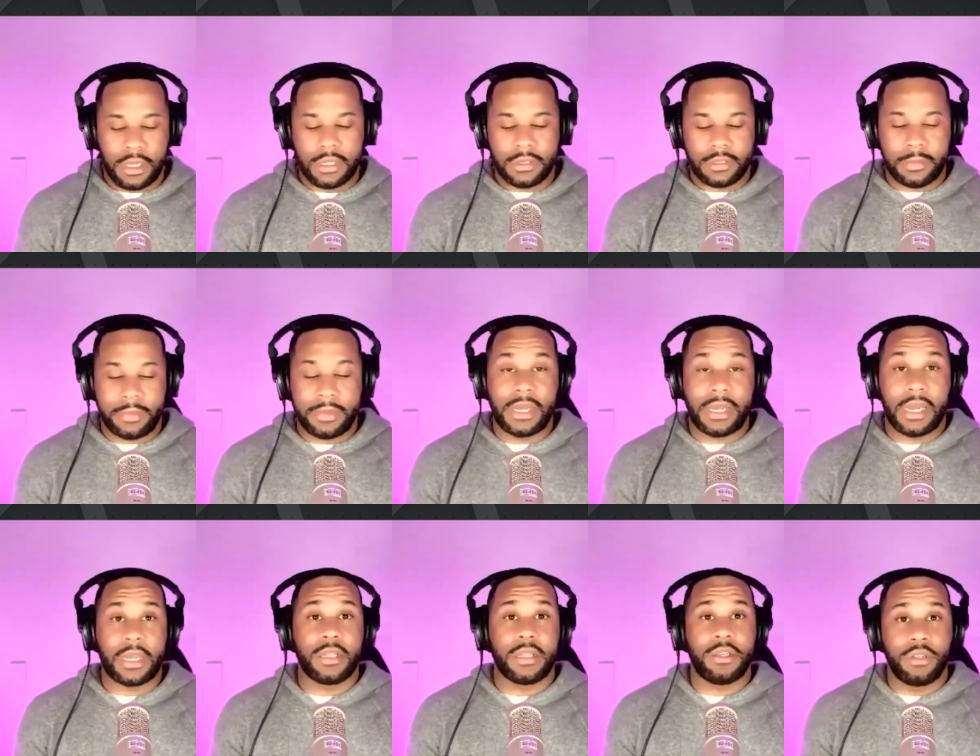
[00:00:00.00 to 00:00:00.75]
ends up
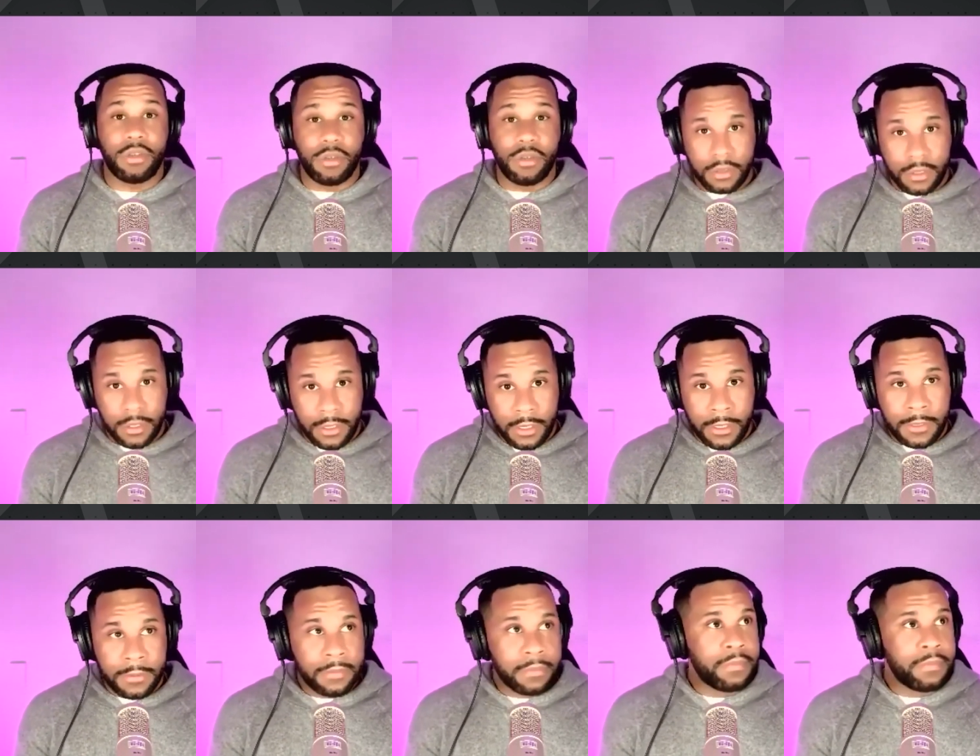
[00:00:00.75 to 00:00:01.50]
attacking you.
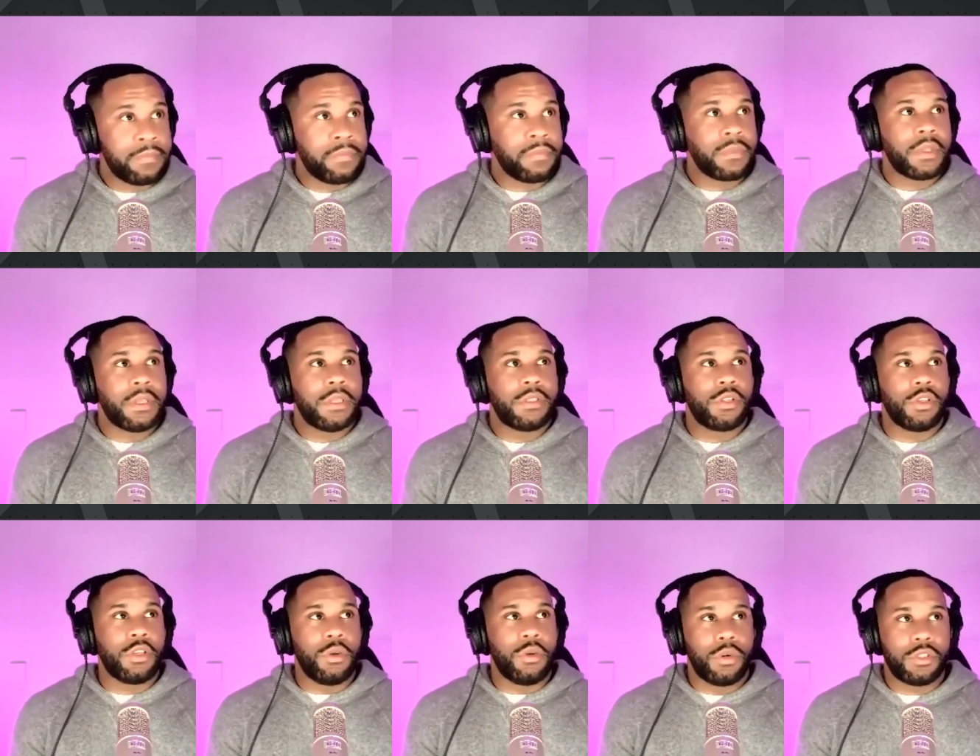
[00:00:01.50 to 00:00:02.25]
So
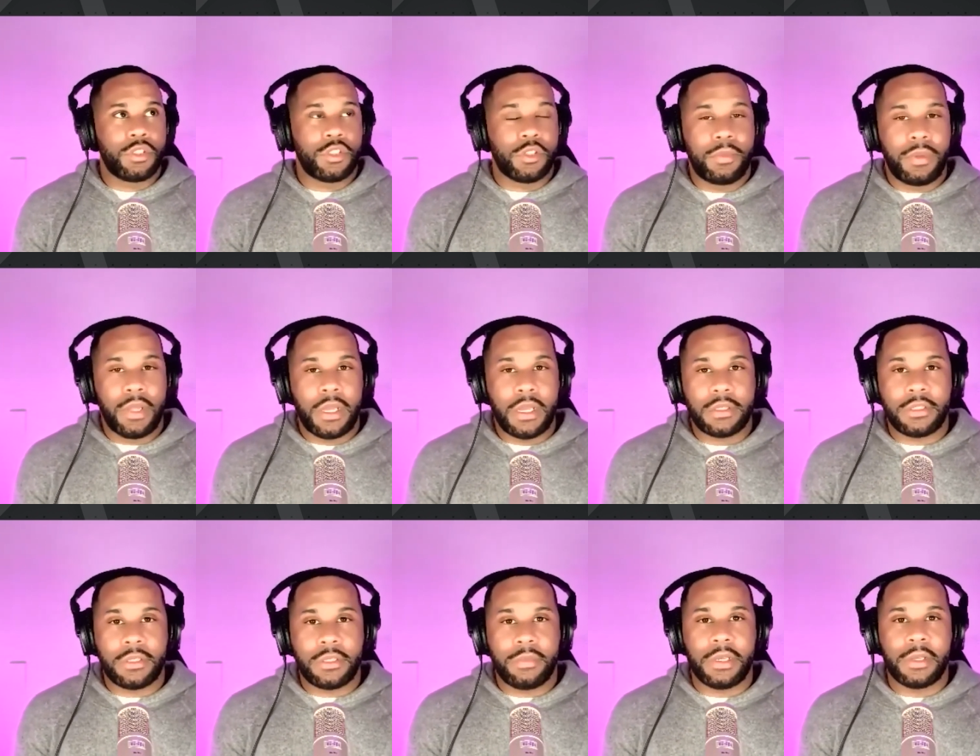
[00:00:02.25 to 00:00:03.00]
you want your
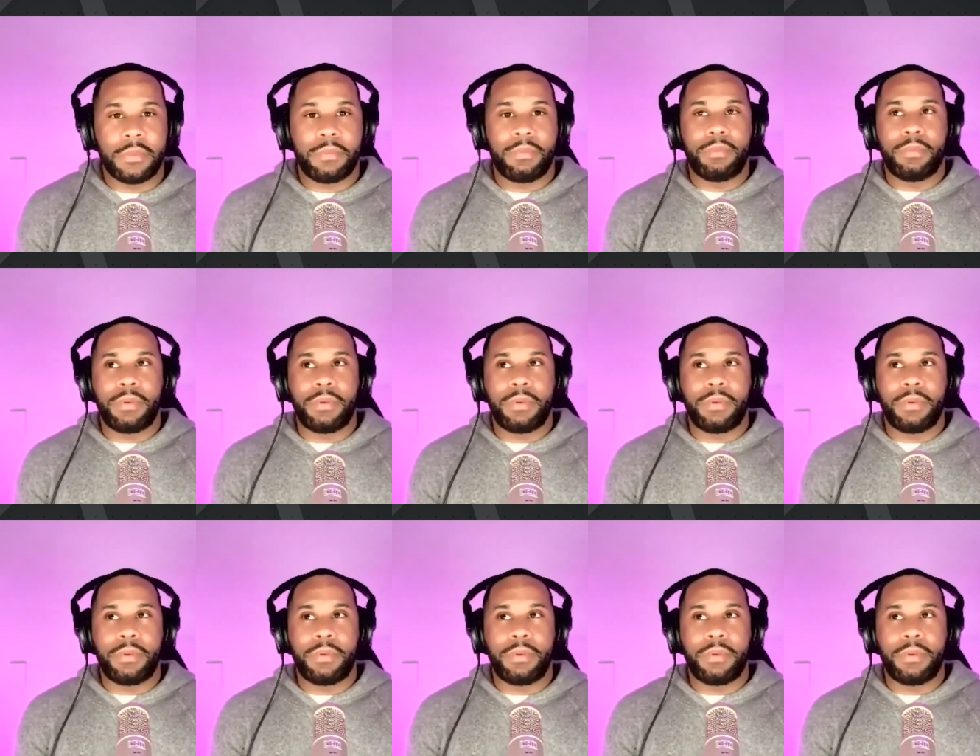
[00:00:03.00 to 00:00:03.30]
place to be a